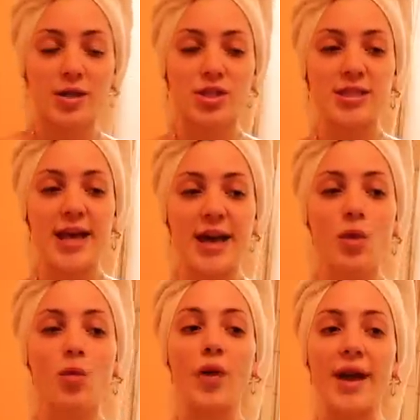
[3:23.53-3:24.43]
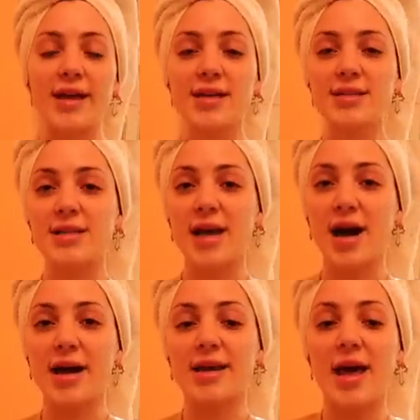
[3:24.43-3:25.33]
just like ways that
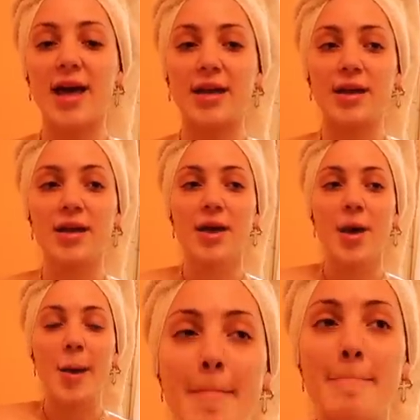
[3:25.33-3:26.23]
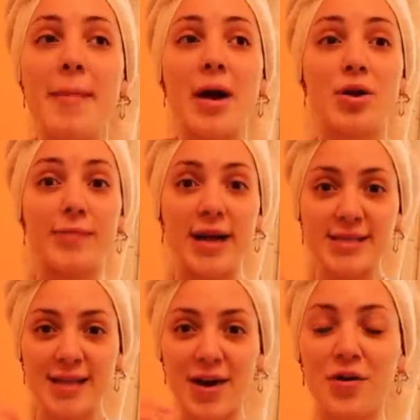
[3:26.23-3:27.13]
I can better
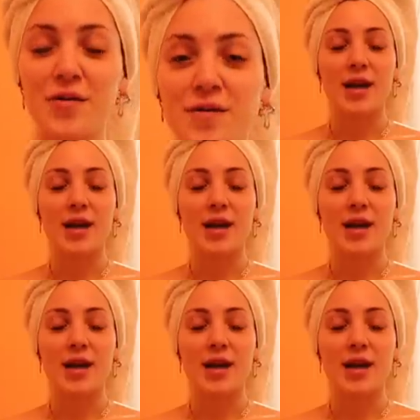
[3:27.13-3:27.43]
myself.